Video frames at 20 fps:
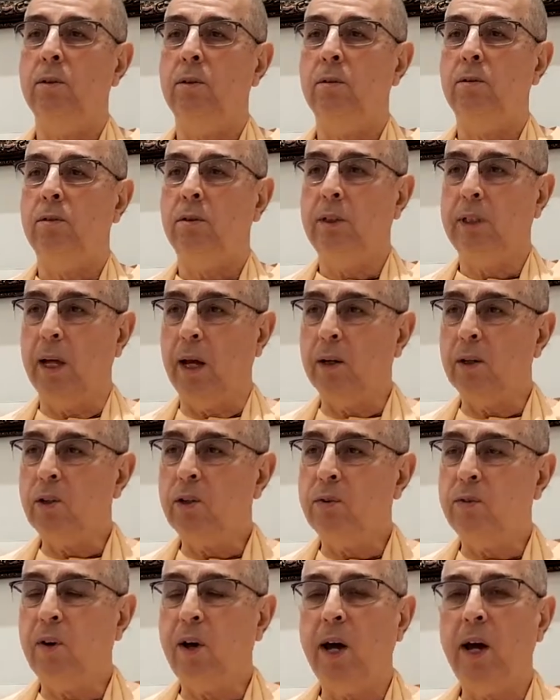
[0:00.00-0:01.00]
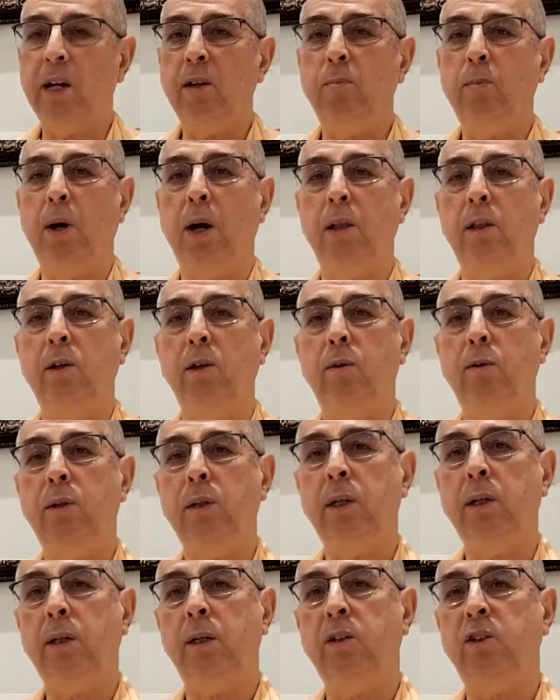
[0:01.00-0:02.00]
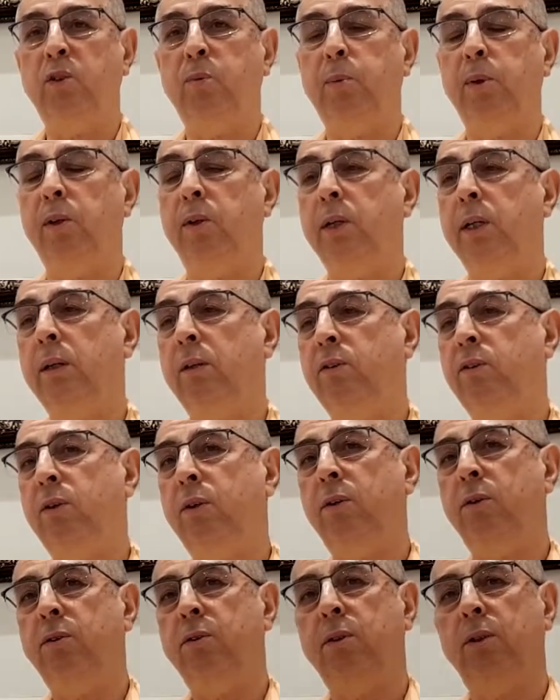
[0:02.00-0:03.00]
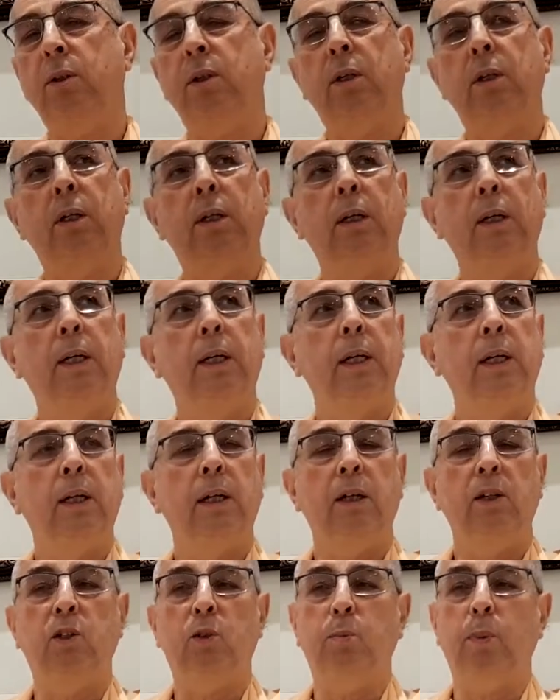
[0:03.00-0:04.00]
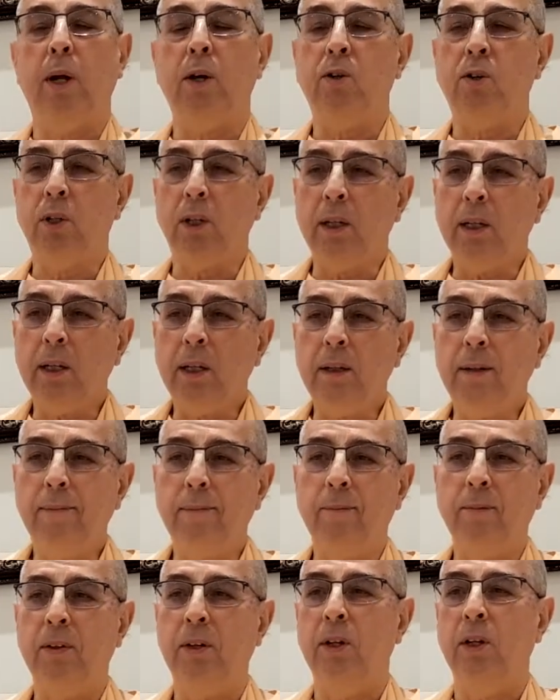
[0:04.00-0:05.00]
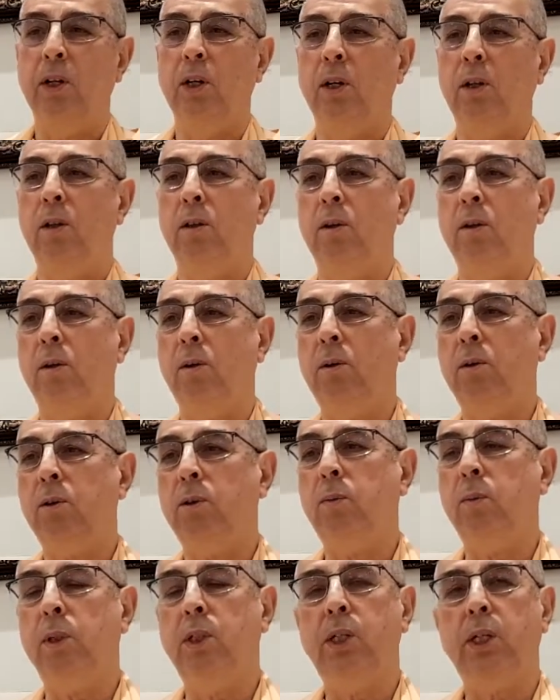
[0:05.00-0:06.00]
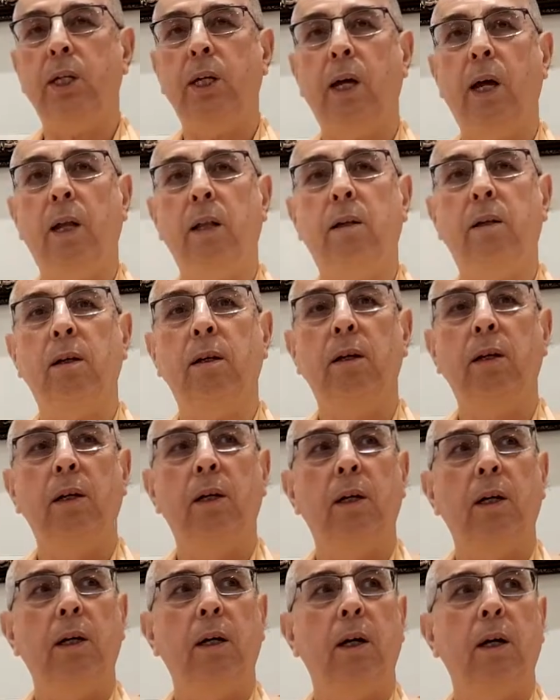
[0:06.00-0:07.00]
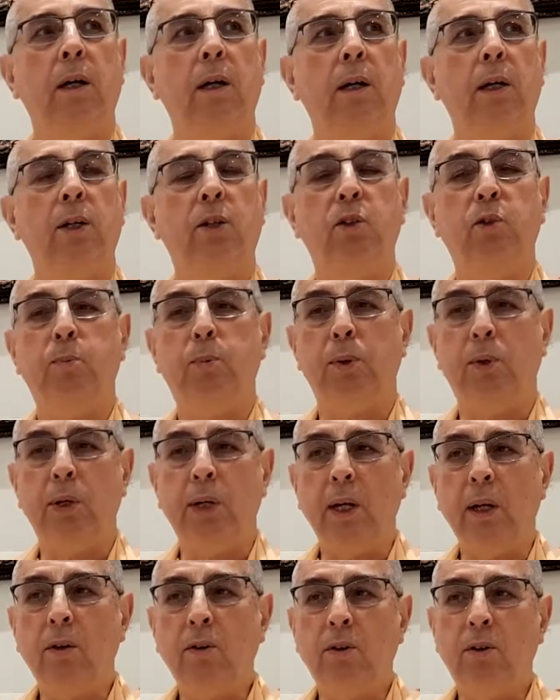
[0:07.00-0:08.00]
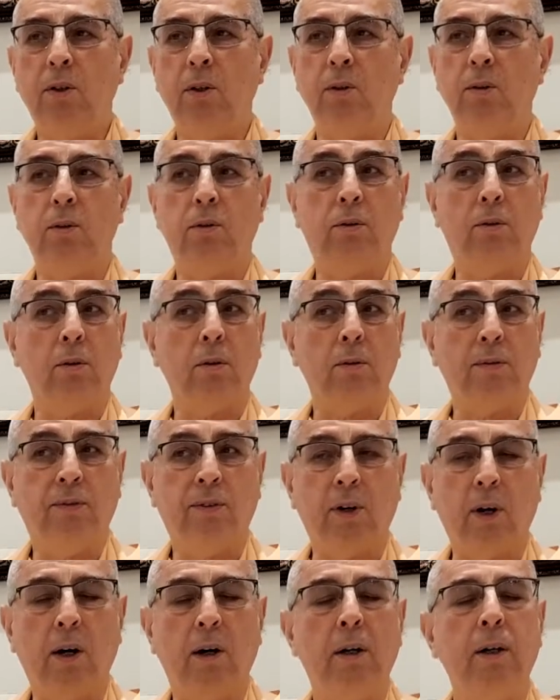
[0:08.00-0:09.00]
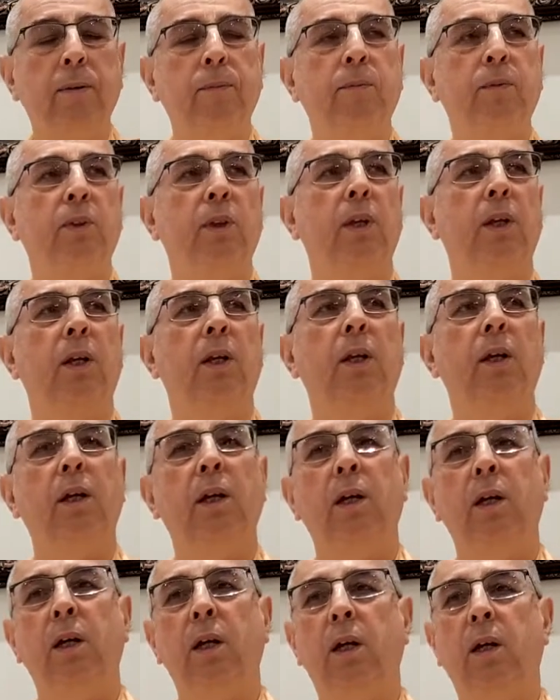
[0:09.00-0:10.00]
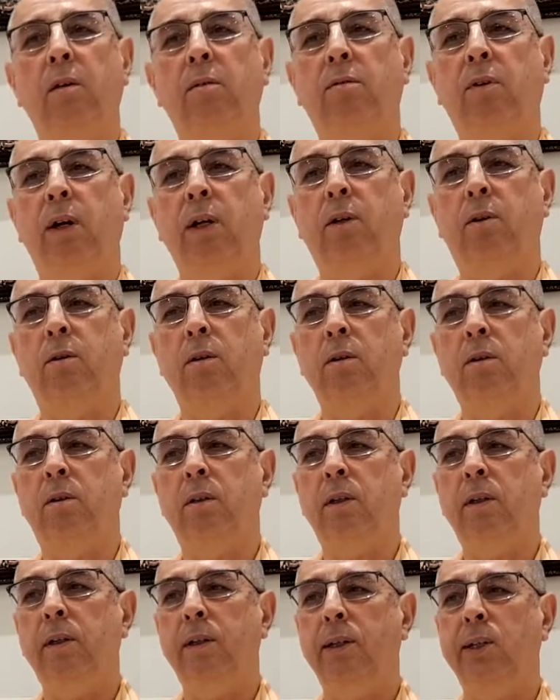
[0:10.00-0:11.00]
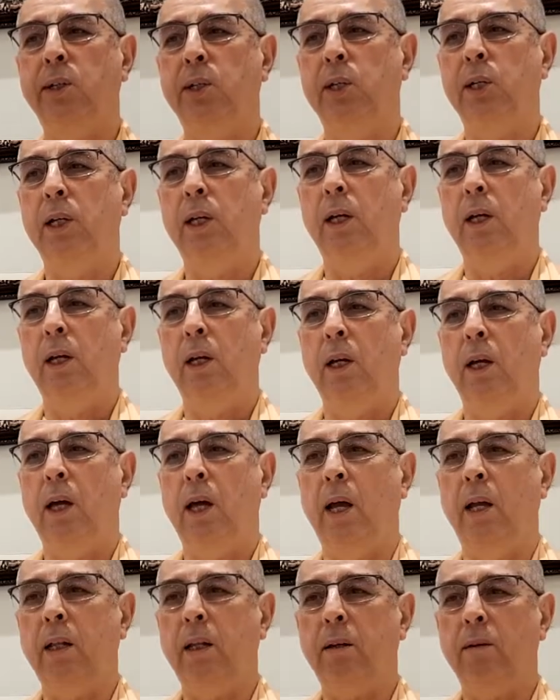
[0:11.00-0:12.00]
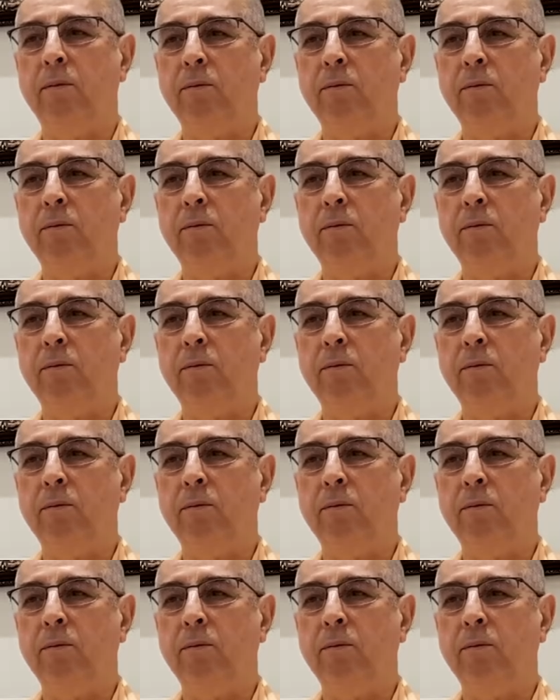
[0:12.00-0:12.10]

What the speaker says: satisfied by the unique experiences, especially those which he had experienced so far in Vaikuntha. And